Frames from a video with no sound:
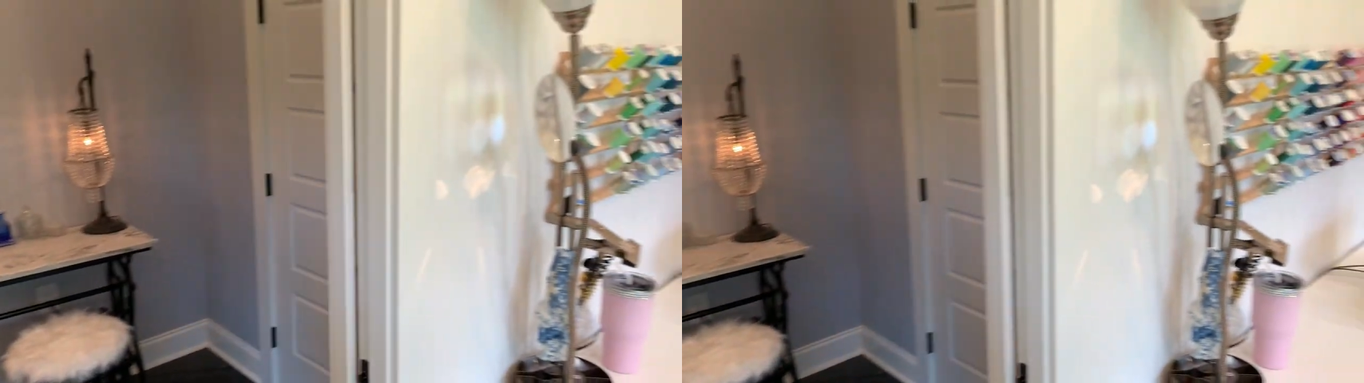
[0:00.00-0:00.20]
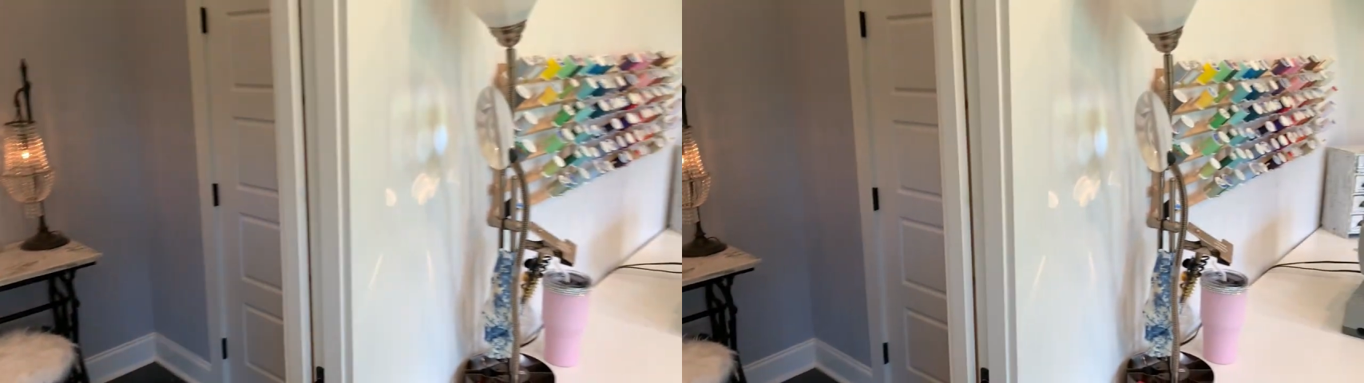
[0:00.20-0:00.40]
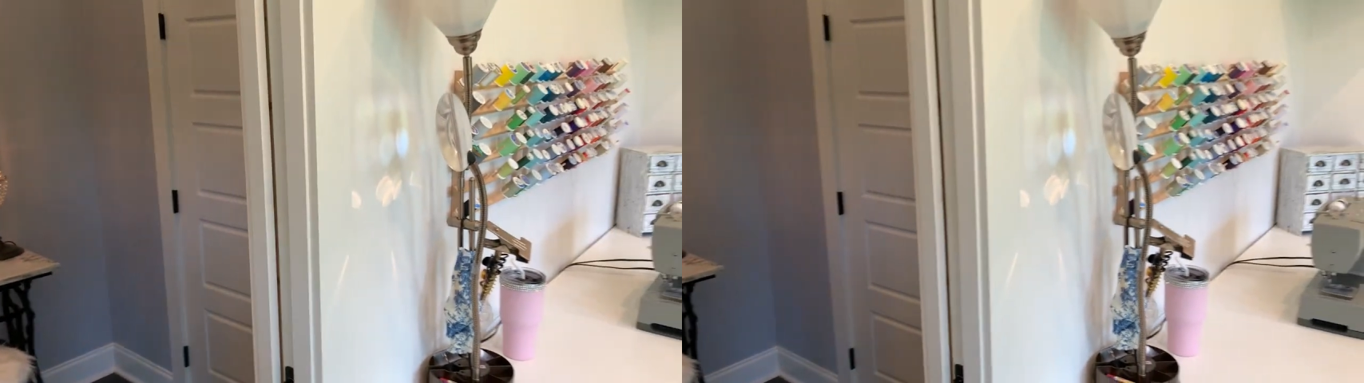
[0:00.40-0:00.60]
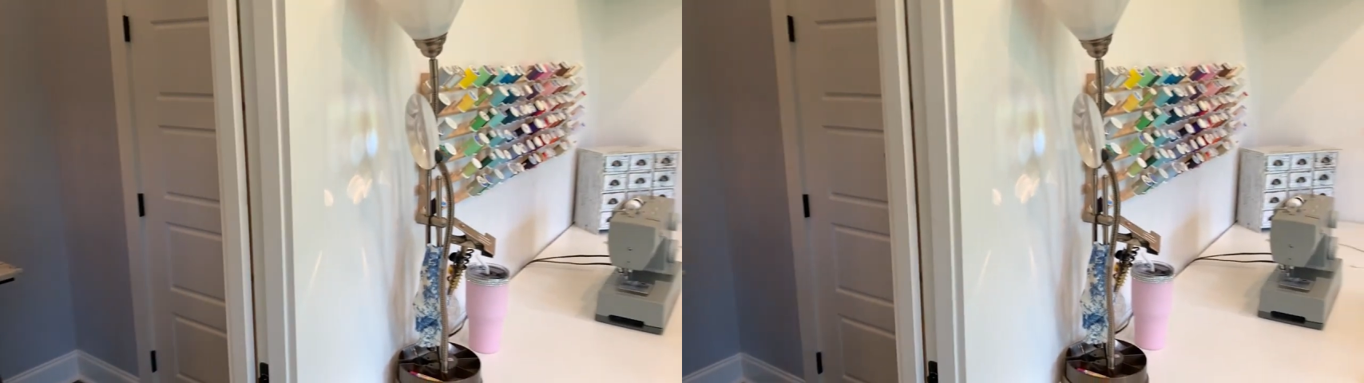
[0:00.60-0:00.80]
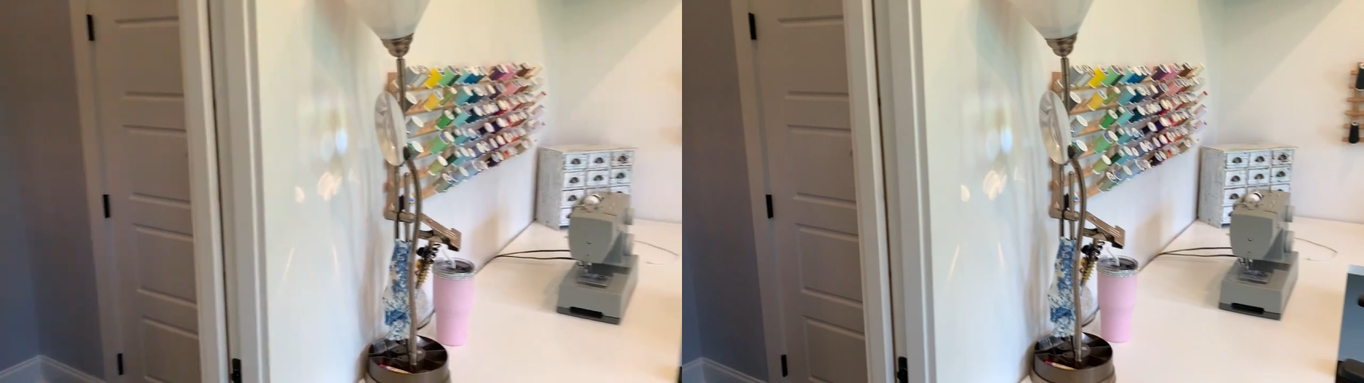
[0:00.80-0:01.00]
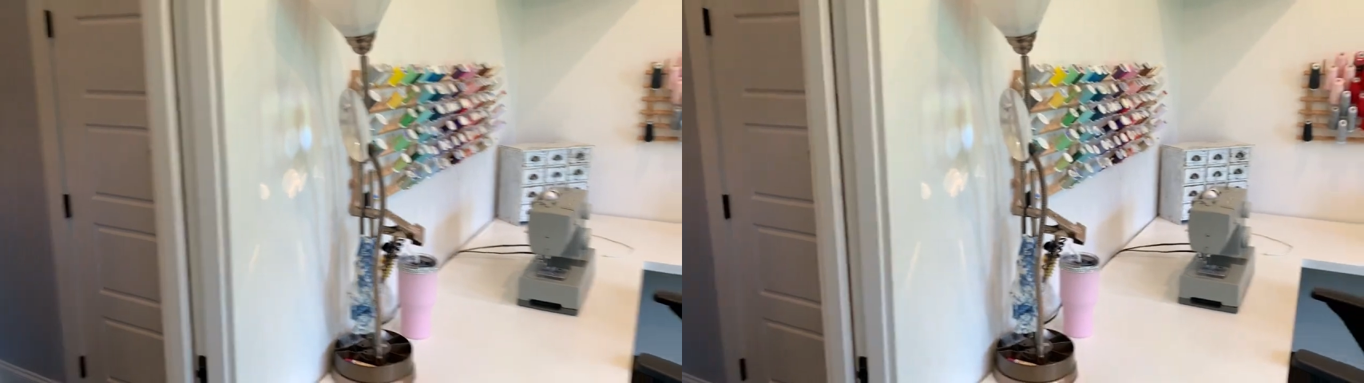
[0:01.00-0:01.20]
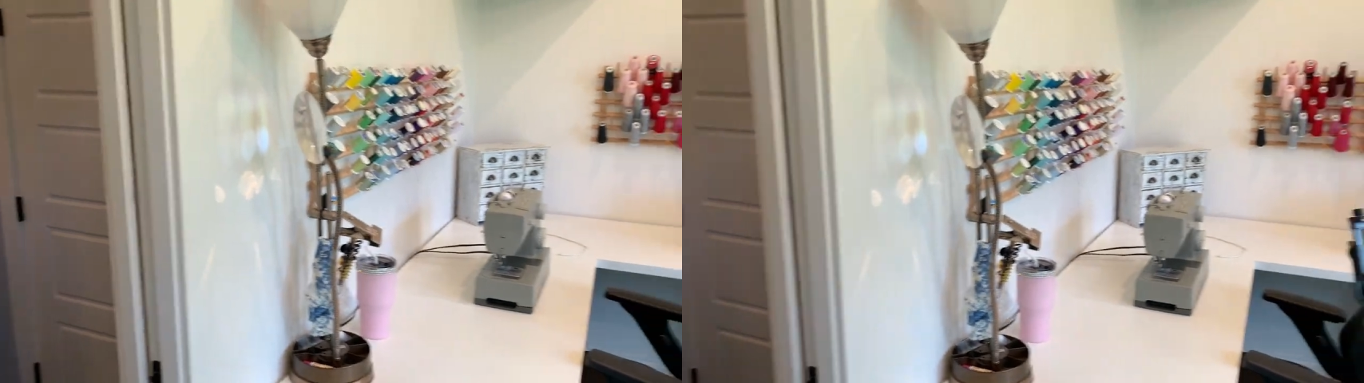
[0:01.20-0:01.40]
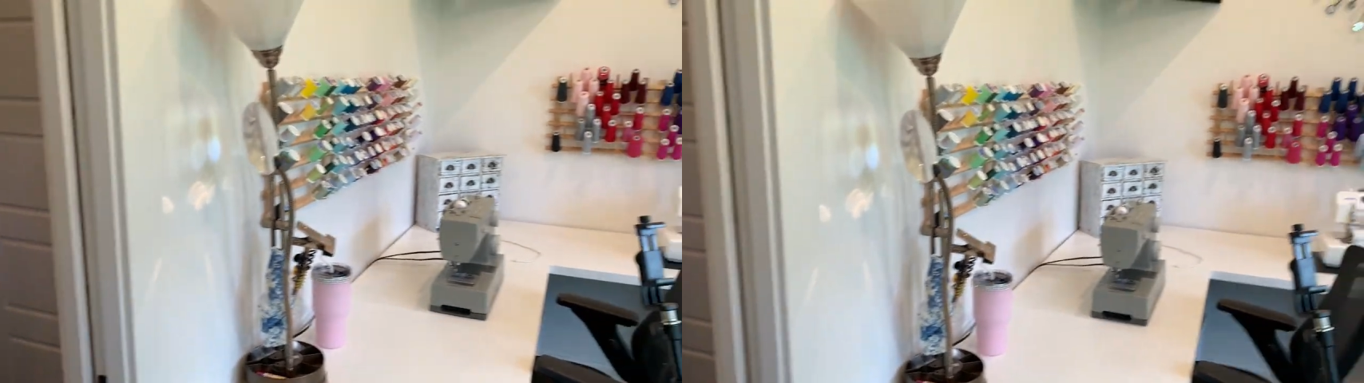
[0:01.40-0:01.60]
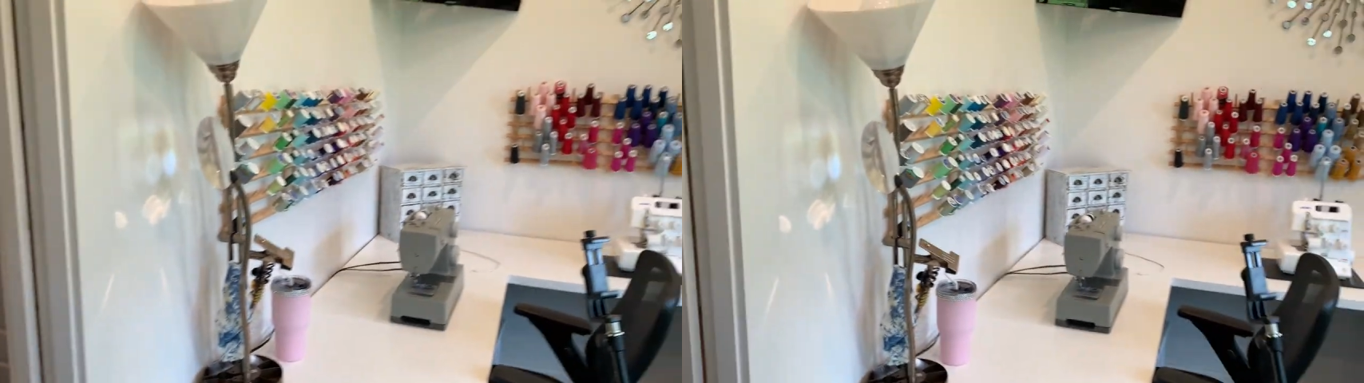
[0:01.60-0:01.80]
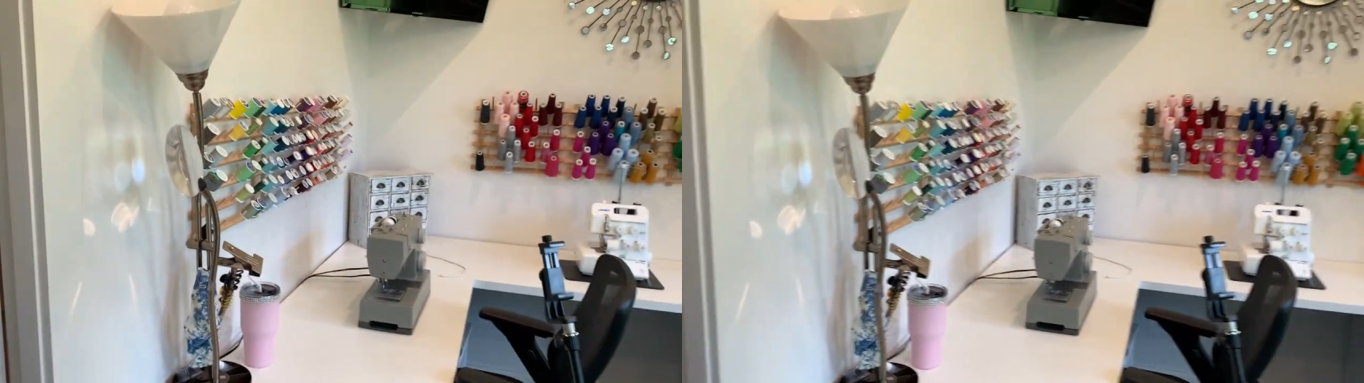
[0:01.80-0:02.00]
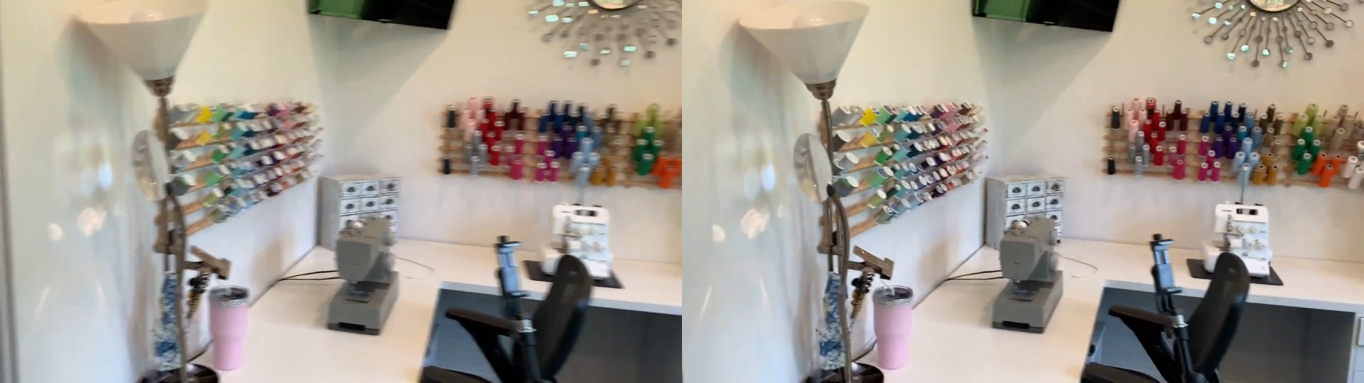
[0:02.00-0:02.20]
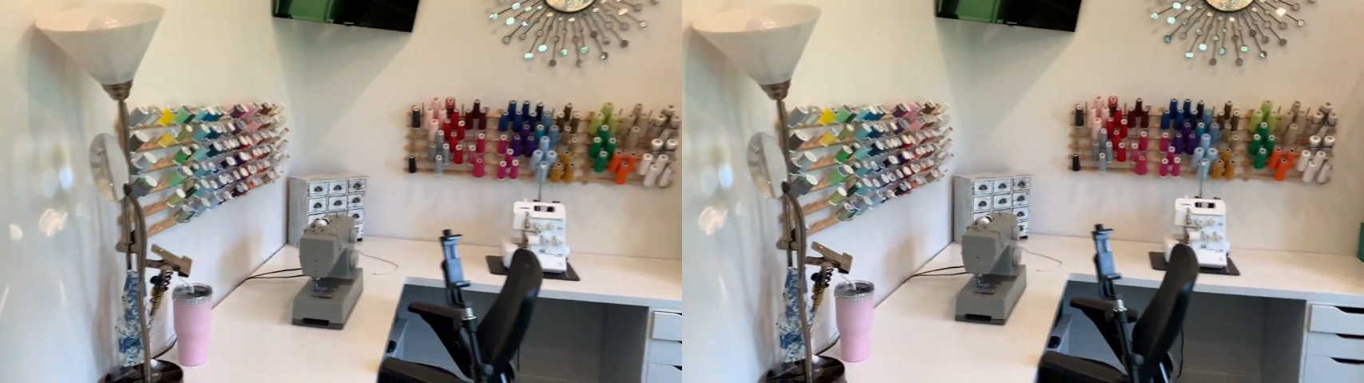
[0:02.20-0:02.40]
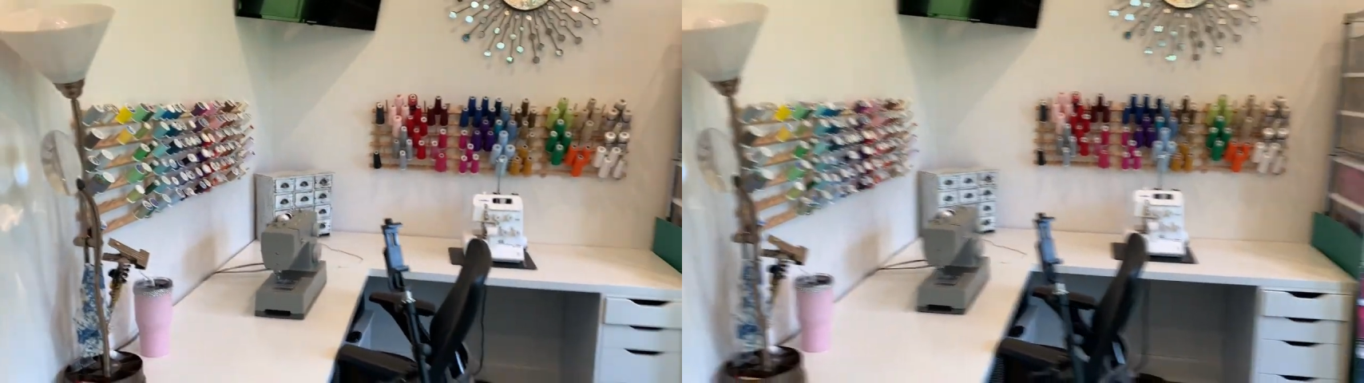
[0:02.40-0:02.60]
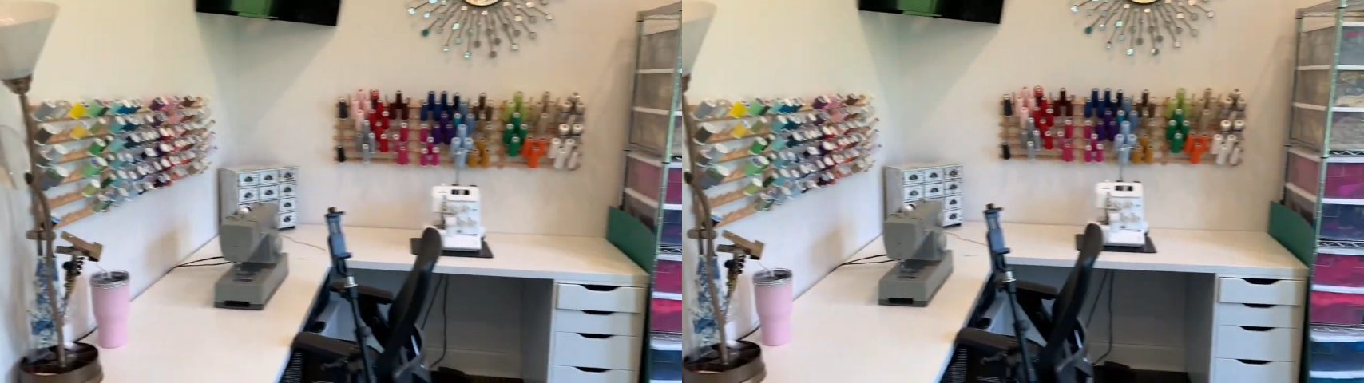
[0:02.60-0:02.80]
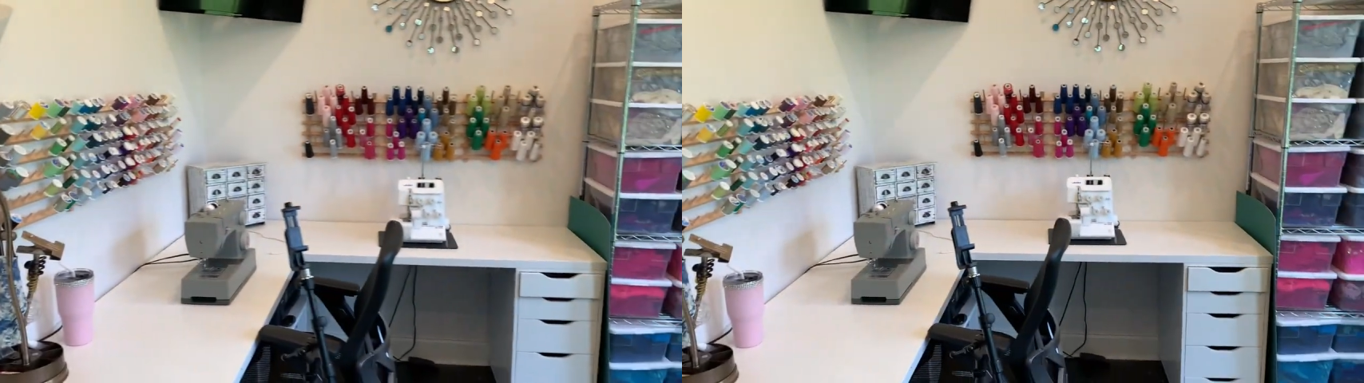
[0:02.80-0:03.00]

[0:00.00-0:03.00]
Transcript: (no speaker visible)